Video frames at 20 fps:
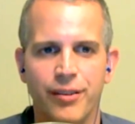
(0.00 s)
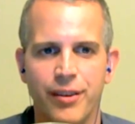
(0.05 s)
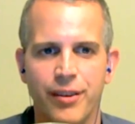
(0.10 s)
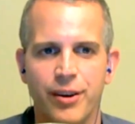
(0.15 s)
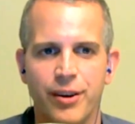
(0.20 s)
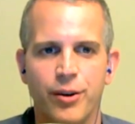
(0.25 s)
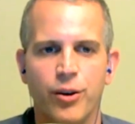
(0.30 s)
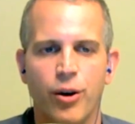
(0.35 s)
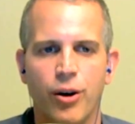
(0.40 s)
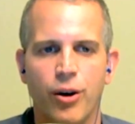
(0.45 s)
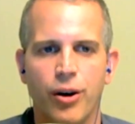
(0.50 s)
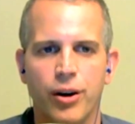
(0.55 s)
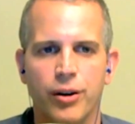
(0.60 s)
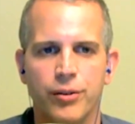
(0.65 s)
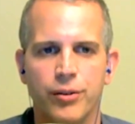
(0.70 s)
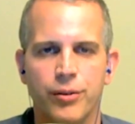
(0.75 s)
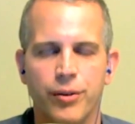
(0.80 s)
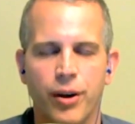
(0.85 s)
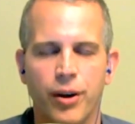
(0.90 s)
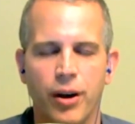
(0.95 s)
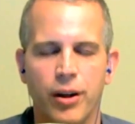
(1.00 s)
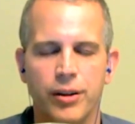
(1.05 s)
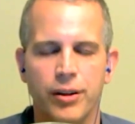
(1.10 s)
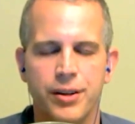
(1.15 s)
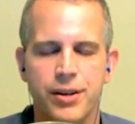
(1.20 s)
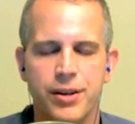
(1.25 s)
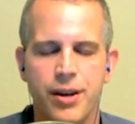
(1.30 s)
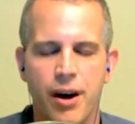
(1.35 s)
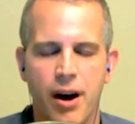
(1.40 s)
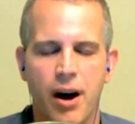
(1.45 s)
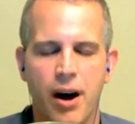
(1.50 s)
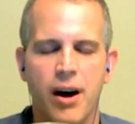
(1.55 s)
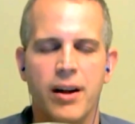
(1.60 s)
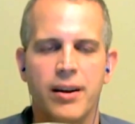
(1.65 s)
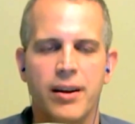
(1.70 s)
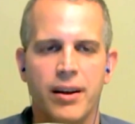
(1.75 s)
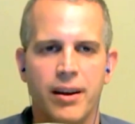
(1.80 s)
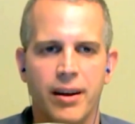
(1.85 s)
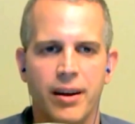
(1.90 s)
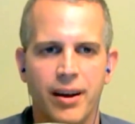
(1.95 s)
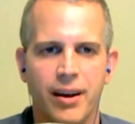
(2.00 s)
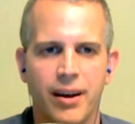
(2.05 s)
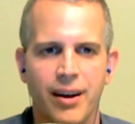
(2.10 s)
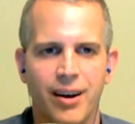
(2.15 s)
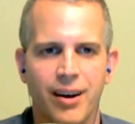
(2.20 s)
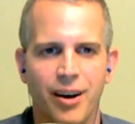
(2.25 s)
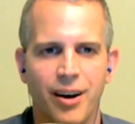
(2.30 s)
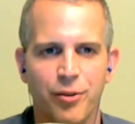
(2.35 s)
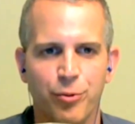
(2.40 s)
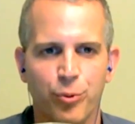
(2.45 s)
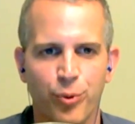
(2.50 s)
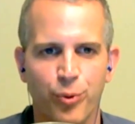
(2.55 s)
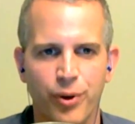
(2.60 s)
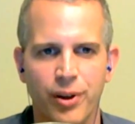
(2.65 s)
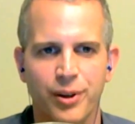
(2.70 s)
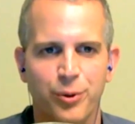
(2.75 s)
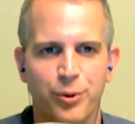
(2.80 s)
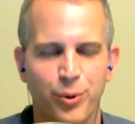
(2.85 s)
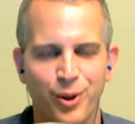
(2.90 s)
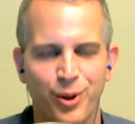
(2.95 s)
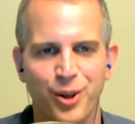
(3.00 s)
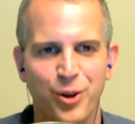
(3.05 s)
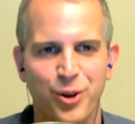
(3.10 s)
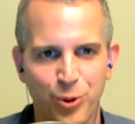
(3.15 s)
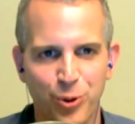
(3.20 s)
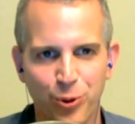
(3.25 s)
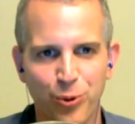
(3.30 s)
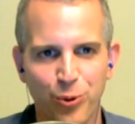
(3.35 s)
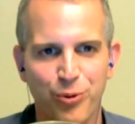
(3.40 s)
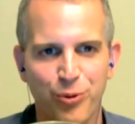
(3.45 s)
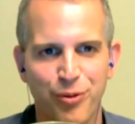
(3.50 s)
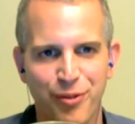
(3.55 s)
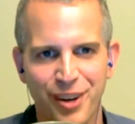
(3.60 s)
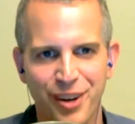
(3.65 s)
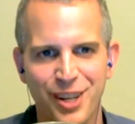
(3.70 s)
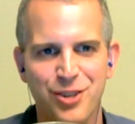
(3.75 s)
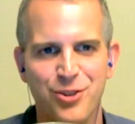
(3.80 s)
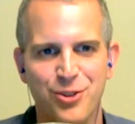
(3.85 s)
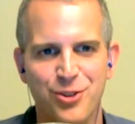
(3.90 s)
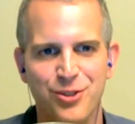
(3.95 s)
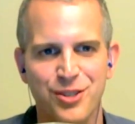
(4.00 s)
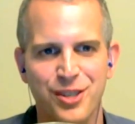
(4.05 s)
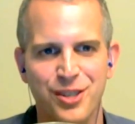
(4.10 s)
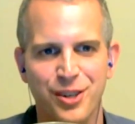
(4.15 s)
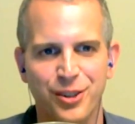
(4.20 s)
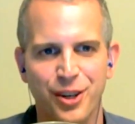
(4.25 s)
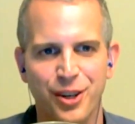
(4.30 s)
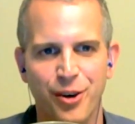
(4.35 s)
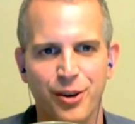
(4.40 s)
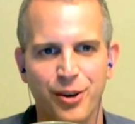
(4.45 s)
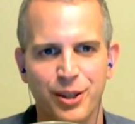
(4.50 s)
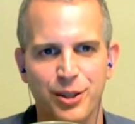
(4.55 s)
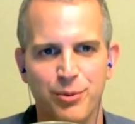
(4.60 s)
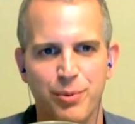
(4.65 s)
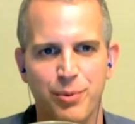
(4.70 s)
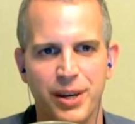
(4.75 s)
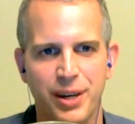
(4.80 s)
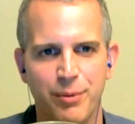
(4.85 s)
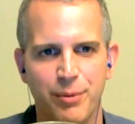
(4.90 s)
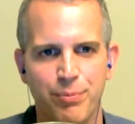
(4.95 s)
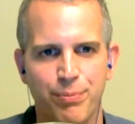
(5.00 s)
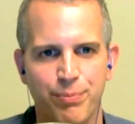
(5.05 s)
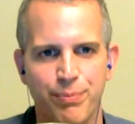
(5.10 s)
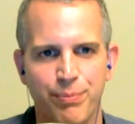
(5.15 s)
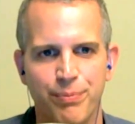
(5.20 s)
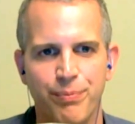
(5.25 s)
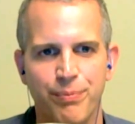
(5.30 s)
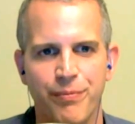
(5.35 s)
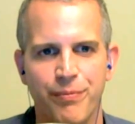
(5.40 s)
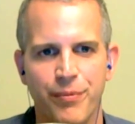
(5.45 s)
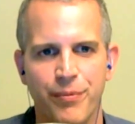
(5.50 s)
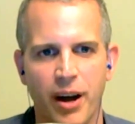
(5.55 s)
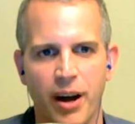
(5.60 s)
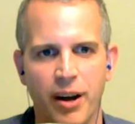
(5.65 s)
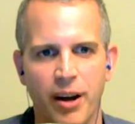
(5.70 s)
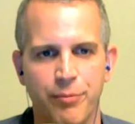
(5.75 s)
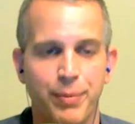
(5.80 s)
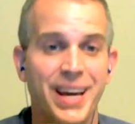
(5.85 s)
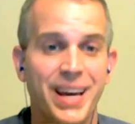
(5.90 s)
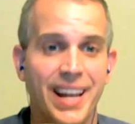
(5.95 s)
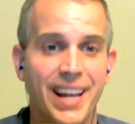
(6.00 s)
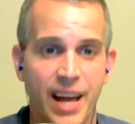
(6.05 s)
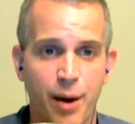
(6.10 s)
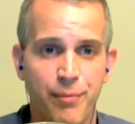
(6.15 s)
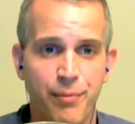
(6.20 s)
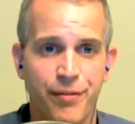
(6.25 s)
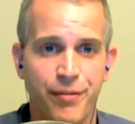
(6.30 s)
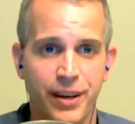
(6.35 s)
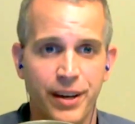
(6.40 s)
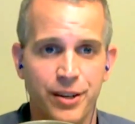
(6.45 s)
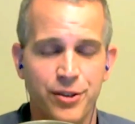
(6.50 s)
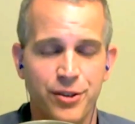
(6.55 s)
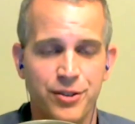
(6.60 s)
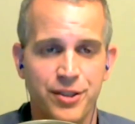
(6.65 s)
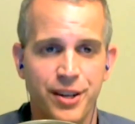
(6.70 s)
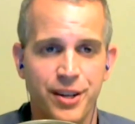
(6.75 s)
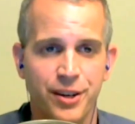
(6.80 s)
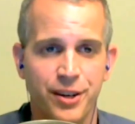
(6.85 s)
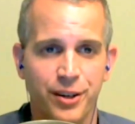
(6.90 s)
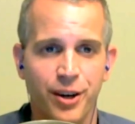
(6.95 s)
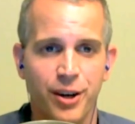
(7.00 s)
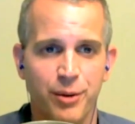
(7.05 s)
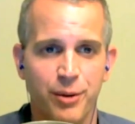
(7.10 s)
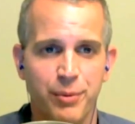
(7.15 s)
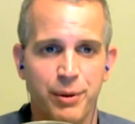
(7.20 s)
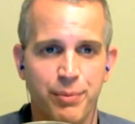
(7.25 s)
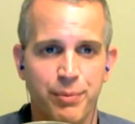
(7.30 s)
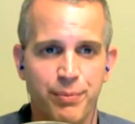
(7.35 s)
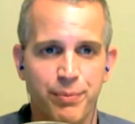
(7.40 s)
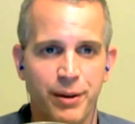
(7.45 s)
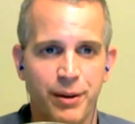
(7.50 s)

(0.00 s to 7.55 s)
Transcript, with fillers: There are a ton of really, really cool features that are going to be PNM features that are going to be